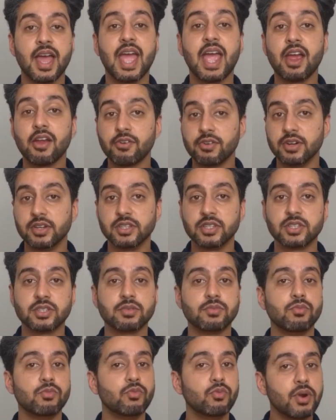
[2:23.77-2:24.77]
errors,
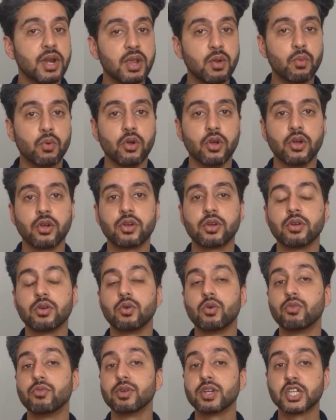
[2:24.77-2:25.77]
rework,
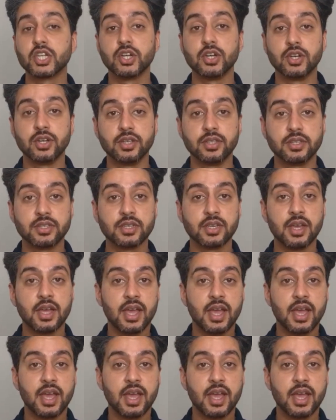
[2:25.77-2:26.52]
or returns.